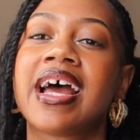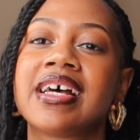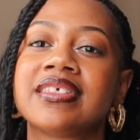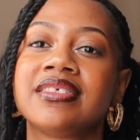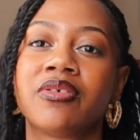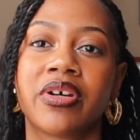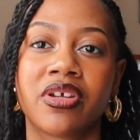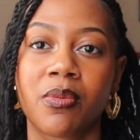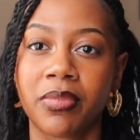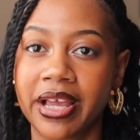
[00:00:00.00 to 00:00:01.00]
as, a
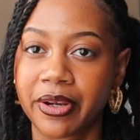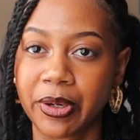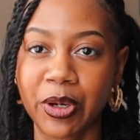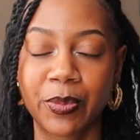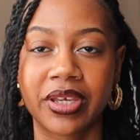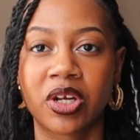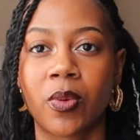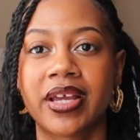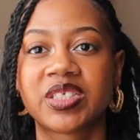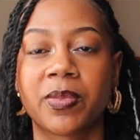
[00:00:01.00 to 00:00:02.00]
young black girl being in a
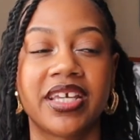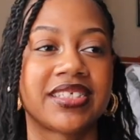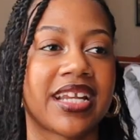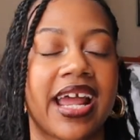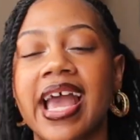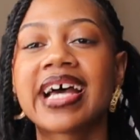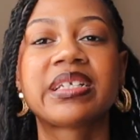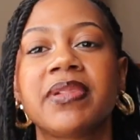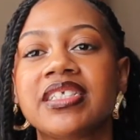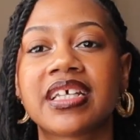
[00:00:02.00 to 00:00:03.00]
white space, that I had
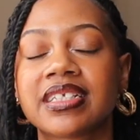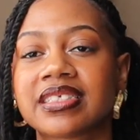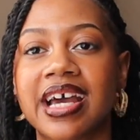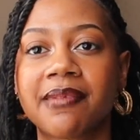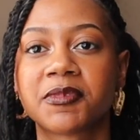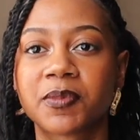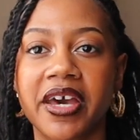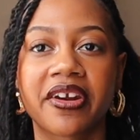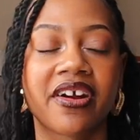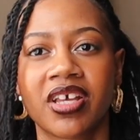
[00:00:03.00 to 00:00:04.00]
to be 10 times
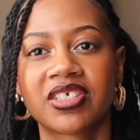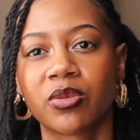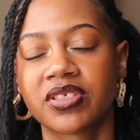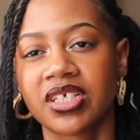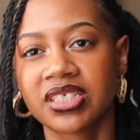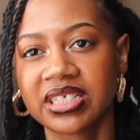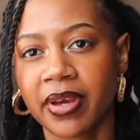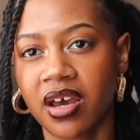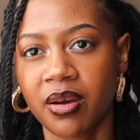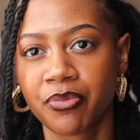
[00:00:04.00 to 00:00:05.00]
better. So essentially
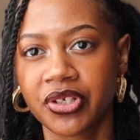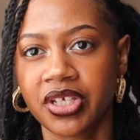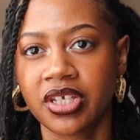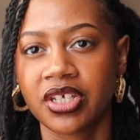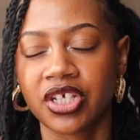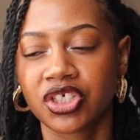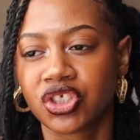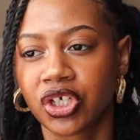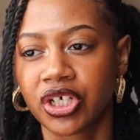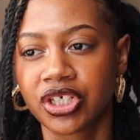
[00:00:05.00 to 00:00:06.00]
my upbringing in
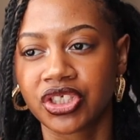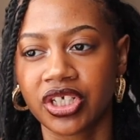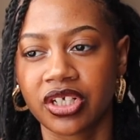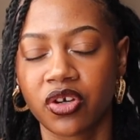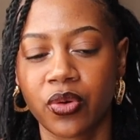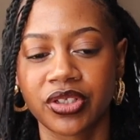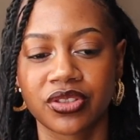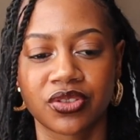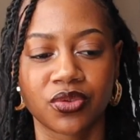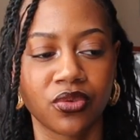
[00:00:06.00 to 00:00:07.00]
church and going
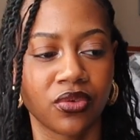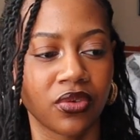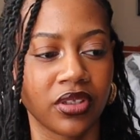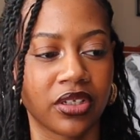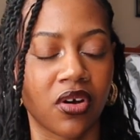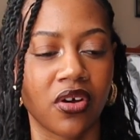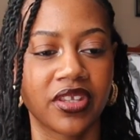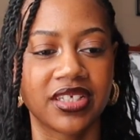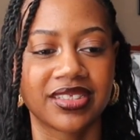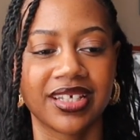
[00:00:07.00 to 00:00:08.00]
to school and all
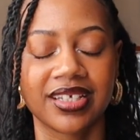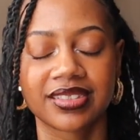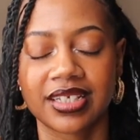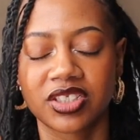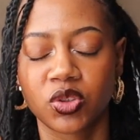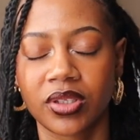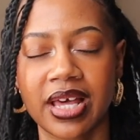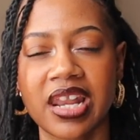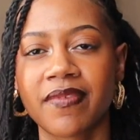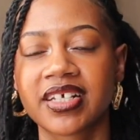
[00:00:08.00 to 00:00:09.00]
these things led to a
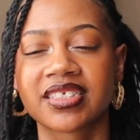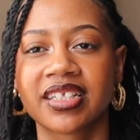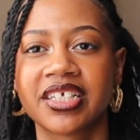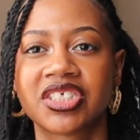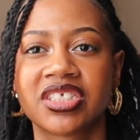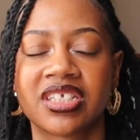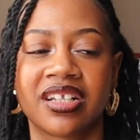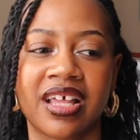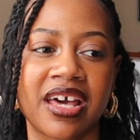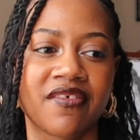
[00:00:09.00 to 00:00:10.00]
lot of isolation and
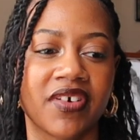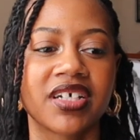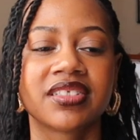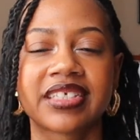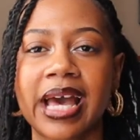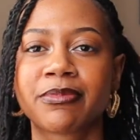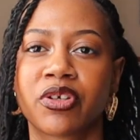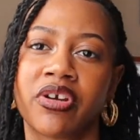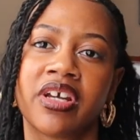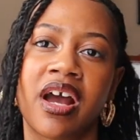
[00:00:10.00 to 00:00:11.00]
a lot of untapped
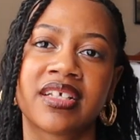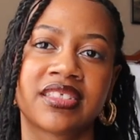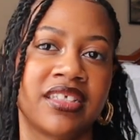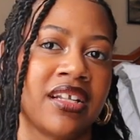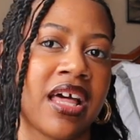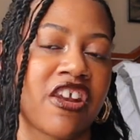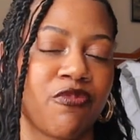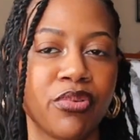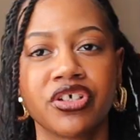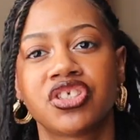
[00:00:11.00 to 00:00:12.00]
curiosity and a lot
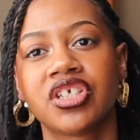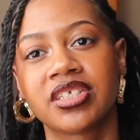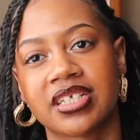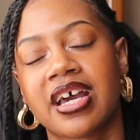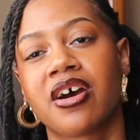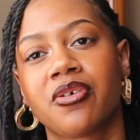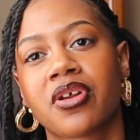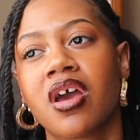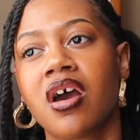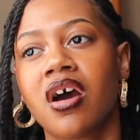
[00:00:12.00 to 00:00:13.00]
of pushing down
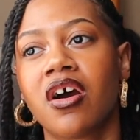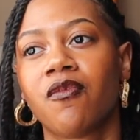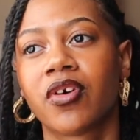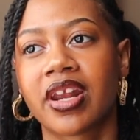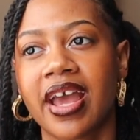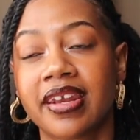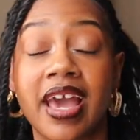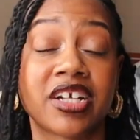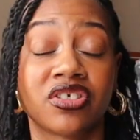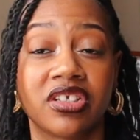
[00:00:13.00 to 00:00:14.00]
of what I
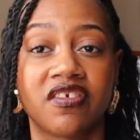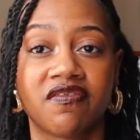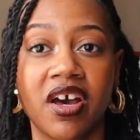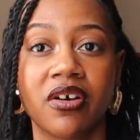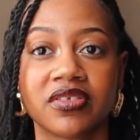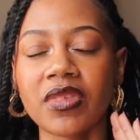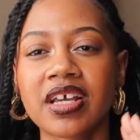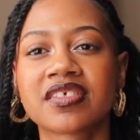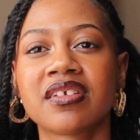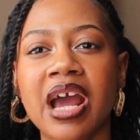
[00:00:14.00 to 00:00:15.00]
naturally felt.
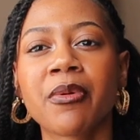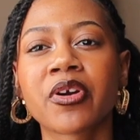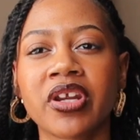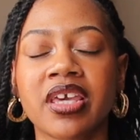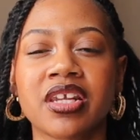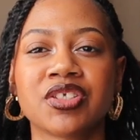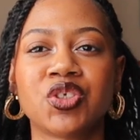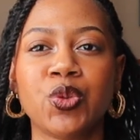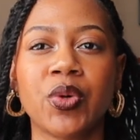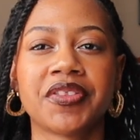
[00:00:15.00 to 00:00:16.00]
So now we're going to get
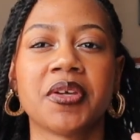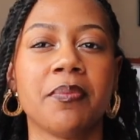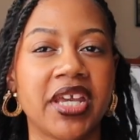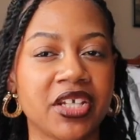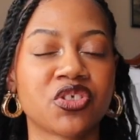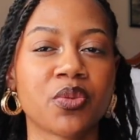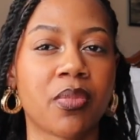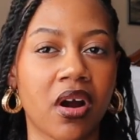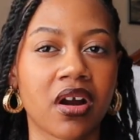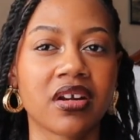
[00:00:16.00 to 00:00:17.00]
into what the major
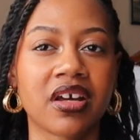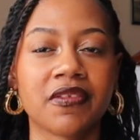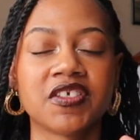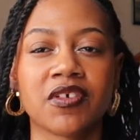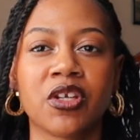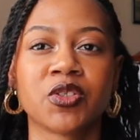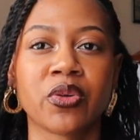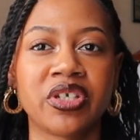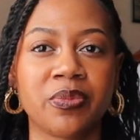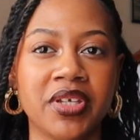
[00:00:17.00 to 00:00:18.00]
part of this video is
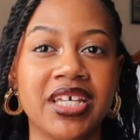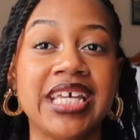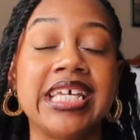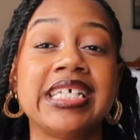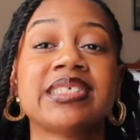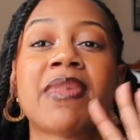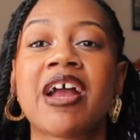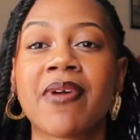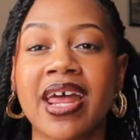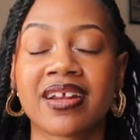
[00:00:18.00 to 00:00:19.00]
going to be, is
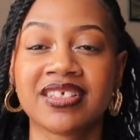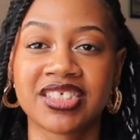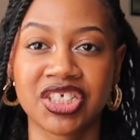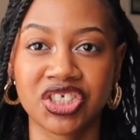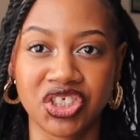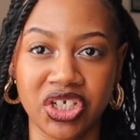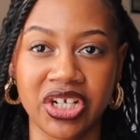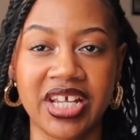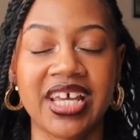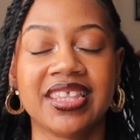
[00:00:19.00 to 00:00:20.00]
my radicalization
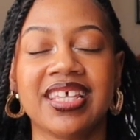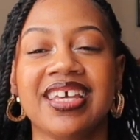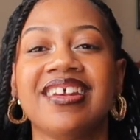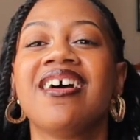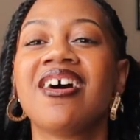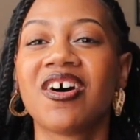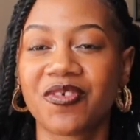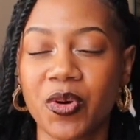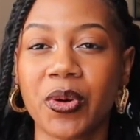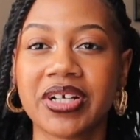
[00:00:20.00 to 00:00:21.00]
journey, and then,
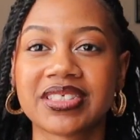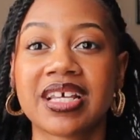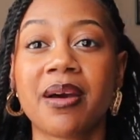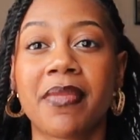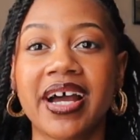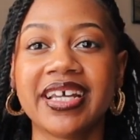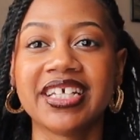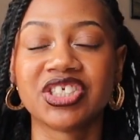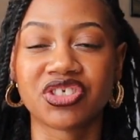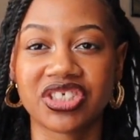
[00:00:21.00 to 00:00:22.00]
of course, my
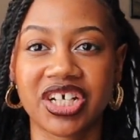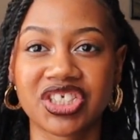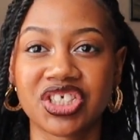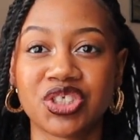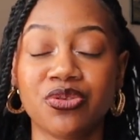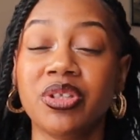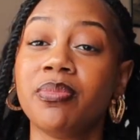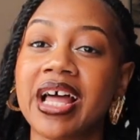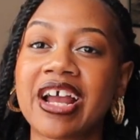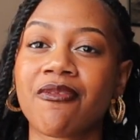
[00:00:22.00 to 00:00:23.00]
introduction to the
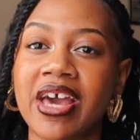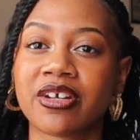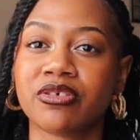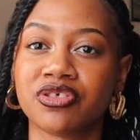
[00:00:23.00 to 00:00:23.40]
Black radical